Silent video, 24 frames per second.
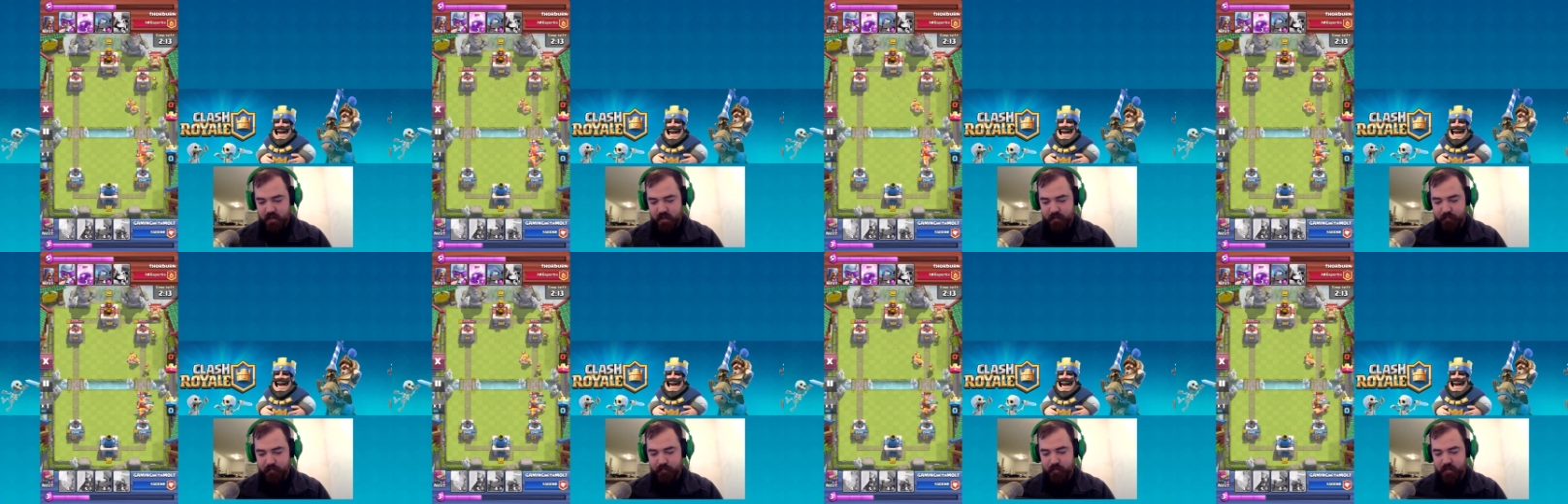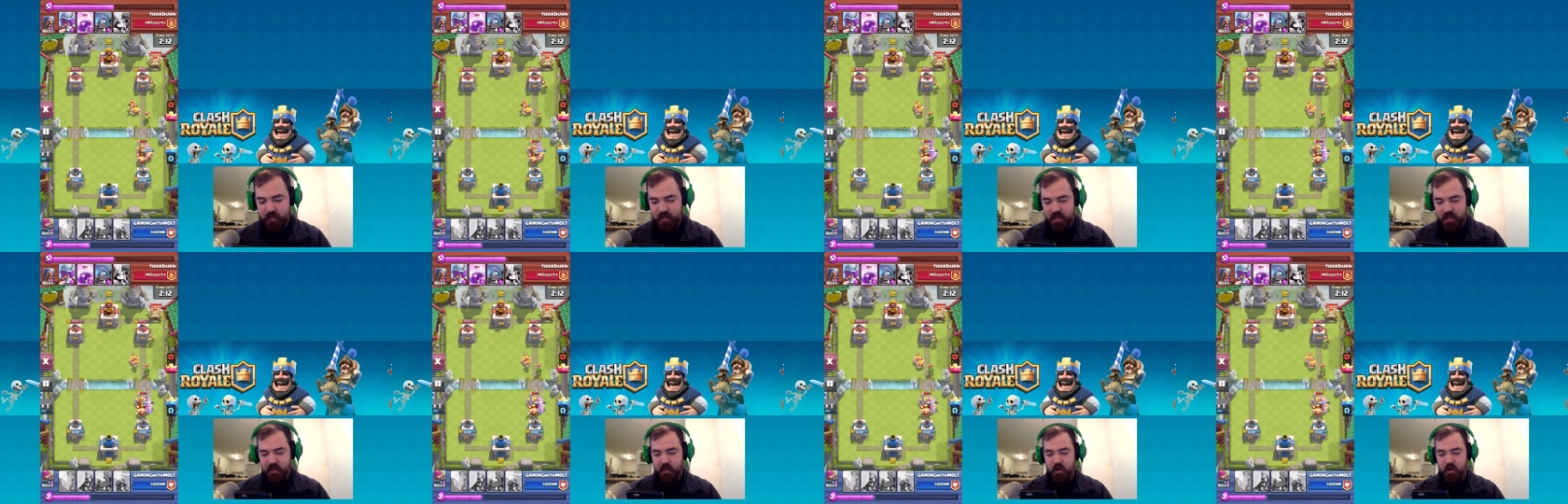
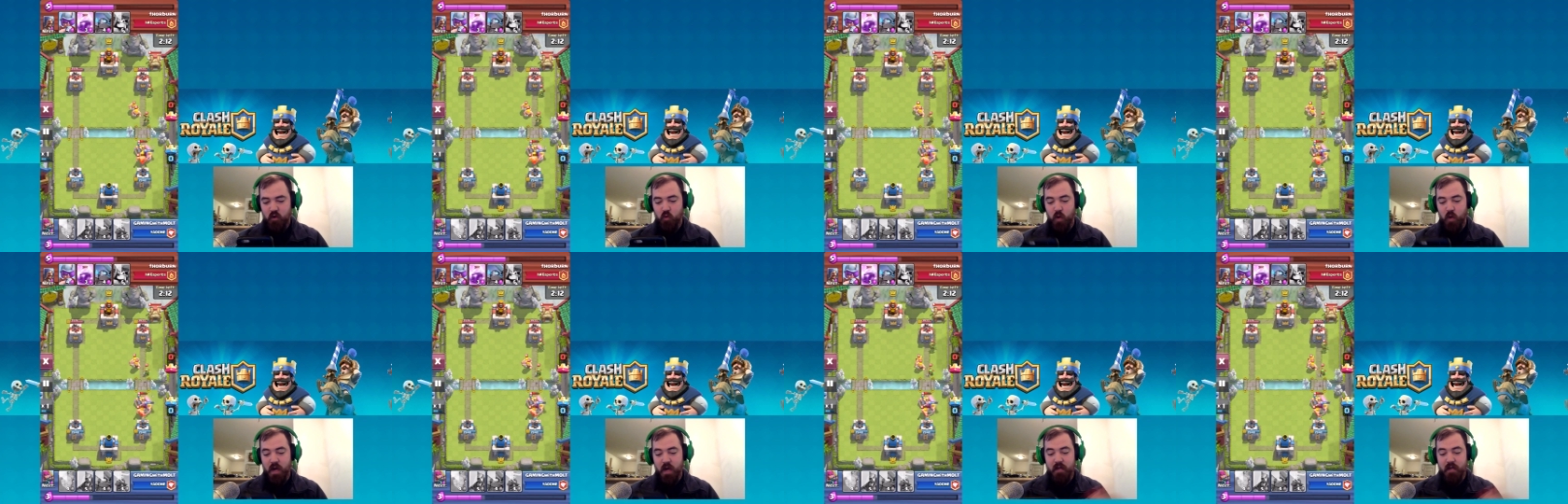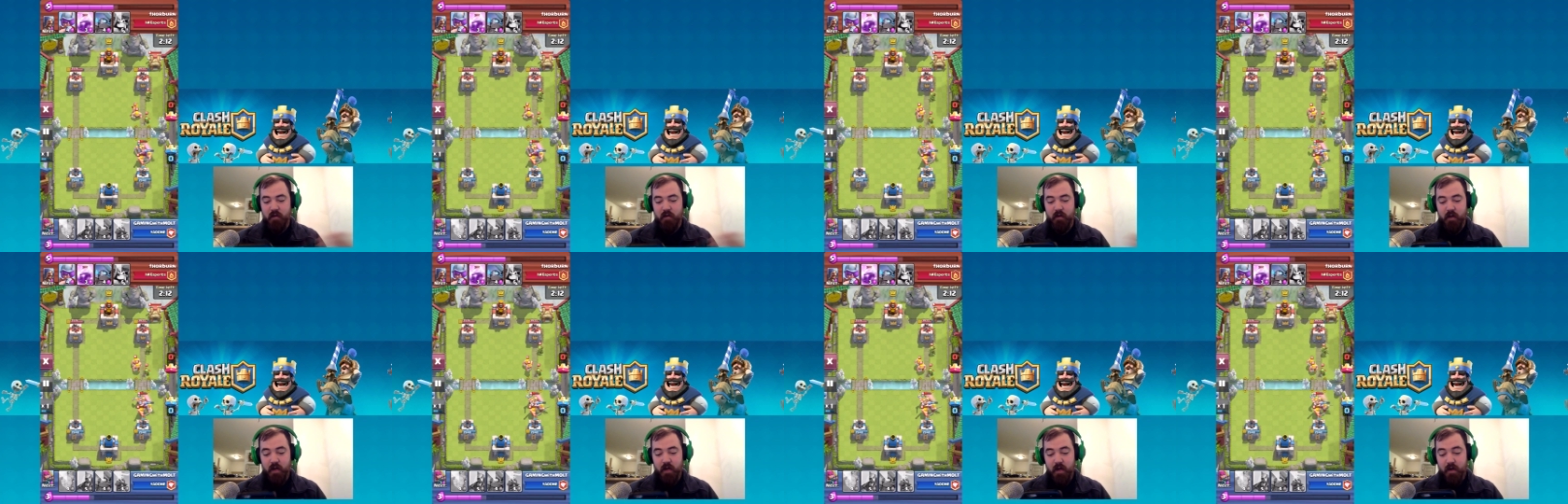See, he waited
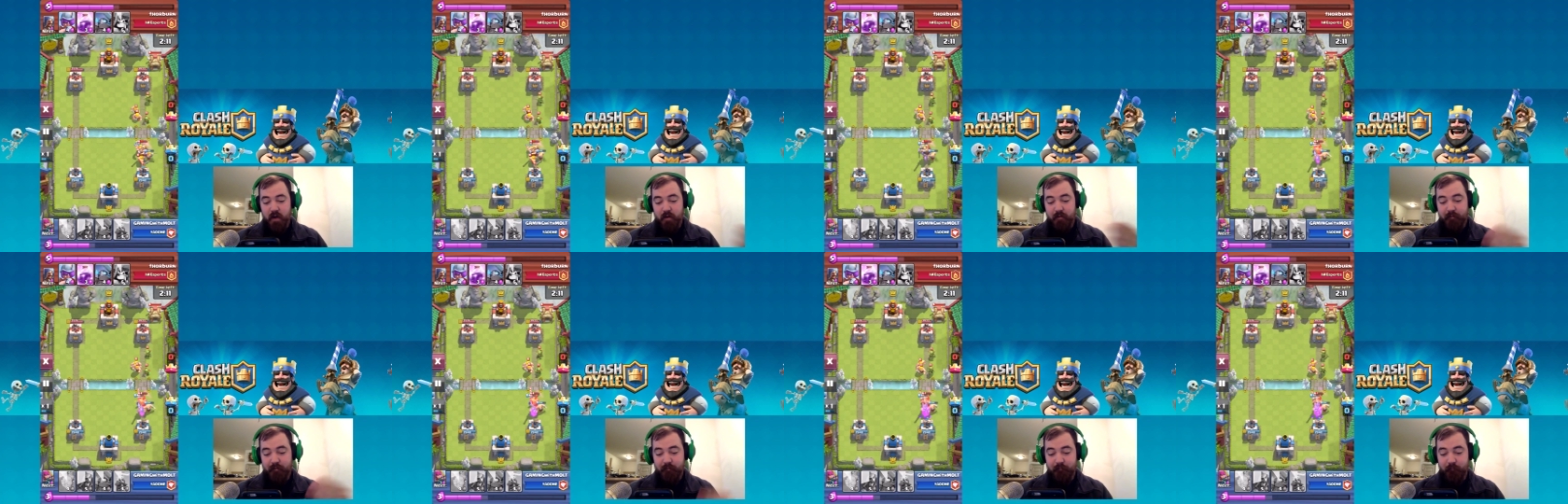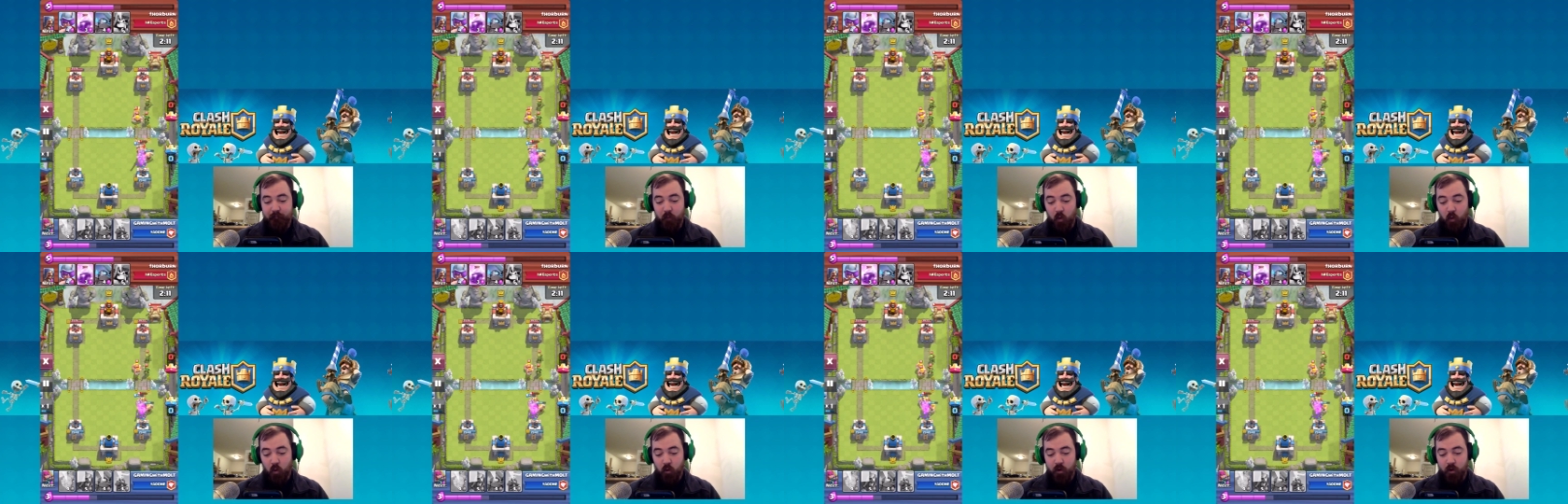
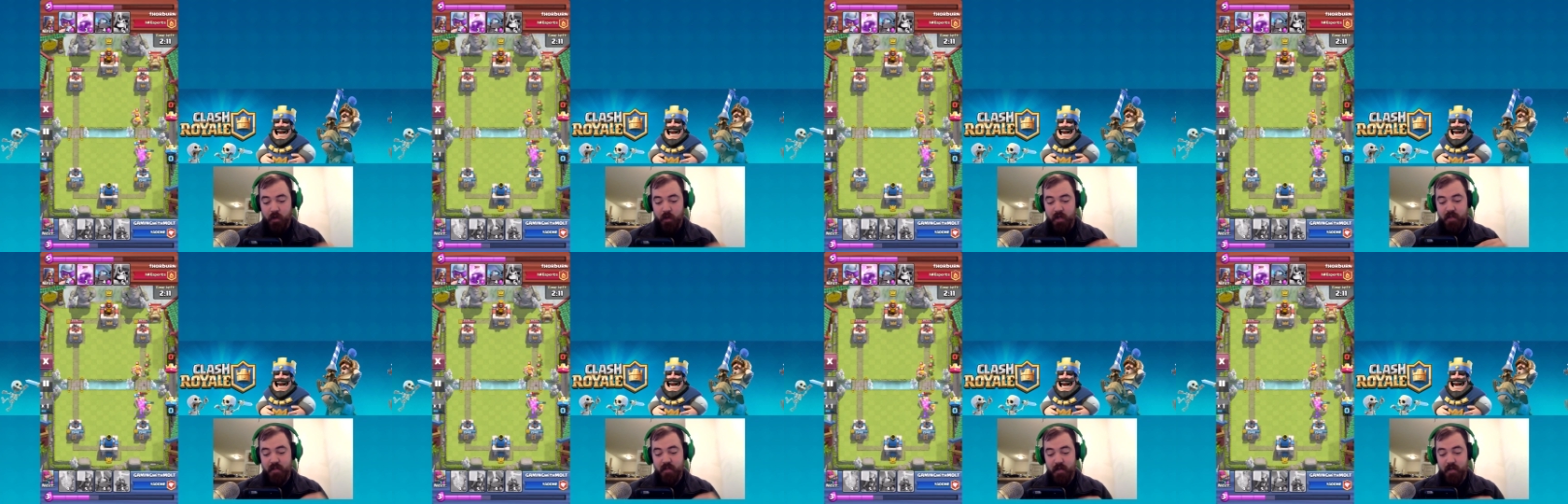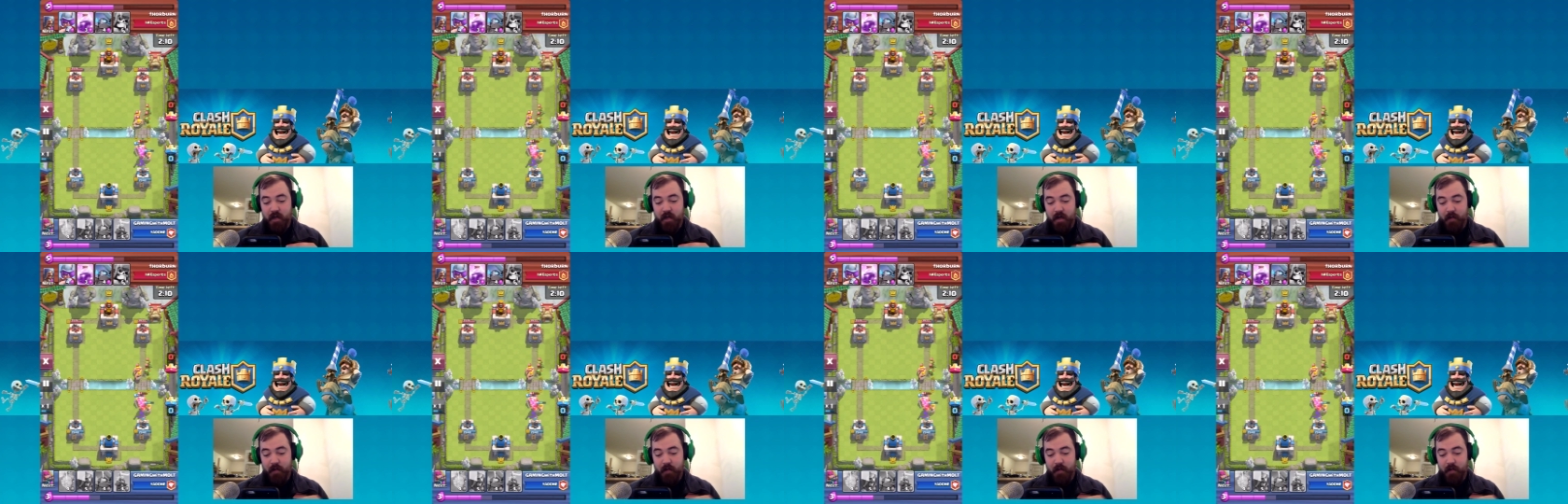for his